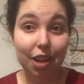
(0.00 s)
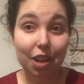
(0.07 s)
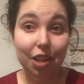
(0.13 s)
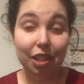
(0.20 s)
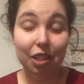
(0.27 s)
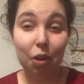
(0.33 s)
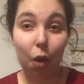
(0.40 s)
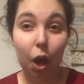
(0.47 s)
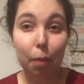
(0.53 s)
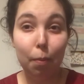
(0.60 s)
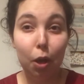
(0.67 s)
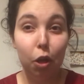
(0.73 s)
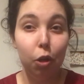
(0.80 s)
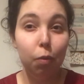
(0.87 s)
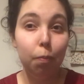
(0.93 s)
so I'm
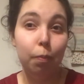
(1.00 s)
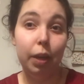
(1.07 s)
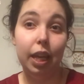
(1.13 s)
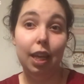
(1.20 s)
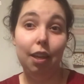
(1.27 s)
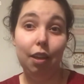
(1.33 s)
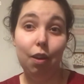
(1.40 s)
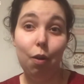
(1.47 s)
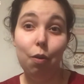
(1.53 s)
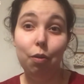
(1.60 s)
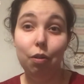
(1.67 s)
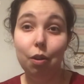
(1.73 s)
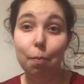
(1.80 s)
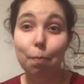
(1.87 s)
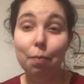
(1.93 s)
hoping on
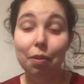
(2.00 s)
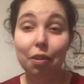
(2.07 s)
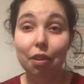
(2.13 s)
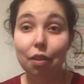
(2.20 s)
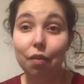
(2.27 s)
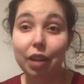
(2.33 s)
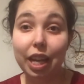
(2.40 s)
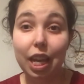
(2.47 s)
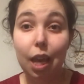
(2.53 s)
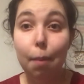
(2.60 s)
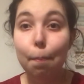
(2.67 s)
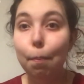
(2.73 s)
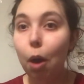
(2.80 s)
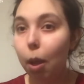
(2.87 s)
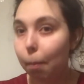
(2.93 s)
number 3 it
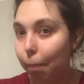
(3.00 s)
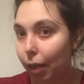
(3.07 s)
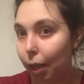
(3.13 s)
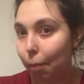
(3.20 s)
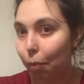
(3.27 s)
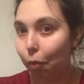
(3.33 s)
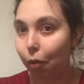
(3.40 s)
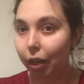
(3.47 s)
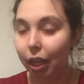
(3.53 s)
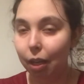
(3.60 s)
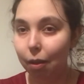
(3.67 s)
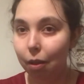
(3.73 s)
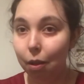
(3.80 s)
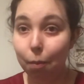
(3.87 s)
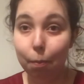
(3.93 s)
might be a boy,
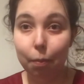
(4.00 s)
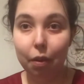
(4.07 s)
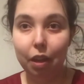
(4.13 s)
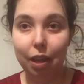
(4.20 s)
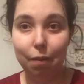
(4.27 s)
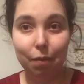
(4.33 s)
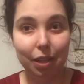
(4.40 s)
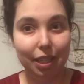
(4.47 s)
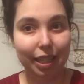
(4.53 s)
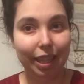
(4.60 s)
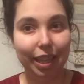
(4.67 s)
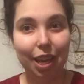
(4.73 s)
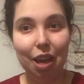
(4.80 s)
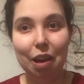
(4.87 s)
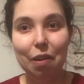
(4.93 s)
but if it's a
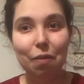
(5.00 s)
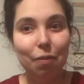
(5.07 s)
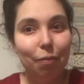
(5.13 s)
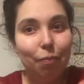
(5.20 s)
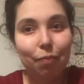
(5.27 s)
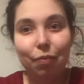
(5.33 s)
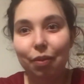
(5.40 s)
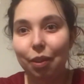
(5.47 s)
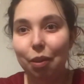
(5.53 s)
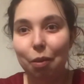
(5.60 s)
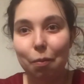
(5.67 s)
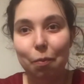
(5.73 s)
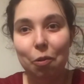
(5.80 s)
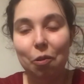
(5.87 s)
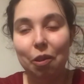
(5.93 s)
girl,
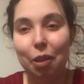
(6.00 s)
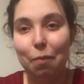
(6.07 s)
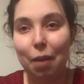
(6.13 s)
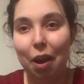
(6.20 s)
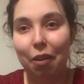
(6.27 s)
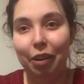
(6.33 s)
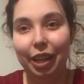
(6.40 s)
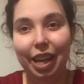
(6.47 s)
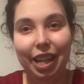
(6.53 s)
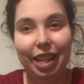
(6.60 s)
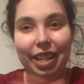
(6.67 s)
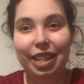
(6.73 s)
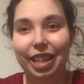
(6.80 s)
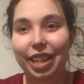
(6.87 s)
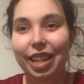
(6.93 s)
more the merrier,
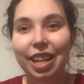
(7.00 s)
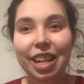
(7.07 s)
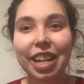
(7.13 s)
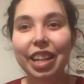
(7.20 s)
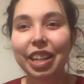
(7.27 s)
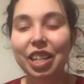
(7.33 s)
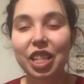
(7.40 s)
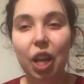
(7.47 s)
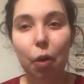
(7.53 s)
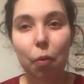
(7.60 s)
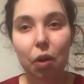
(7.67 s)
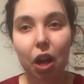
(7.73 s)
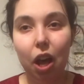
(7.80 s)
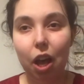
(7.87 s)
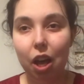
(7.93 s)
because
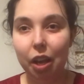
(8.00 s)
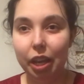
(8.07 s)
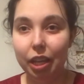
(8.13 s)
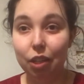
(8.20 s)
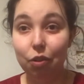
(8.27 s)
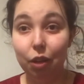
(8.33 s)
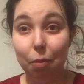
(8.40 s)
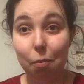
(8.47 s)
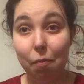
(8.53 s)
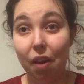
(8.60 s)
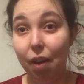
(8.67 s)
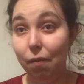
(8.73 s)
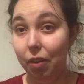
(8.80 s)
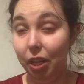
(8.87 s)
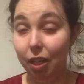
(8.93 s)
I dream of
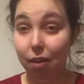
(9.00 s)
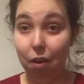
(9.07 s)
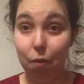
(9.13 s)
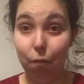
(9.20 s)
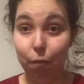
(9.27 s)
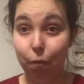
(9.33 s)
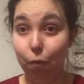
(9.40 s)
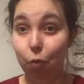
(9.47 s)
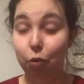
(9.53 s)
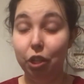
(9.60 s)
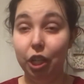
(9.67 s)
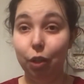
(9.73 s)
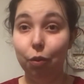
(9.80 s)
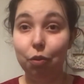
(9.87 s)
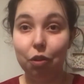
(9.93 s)
having 4
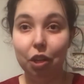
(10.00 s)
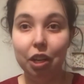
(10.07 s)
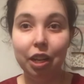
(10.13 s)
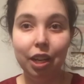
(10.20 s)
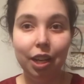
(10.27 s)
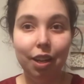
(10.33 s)
children.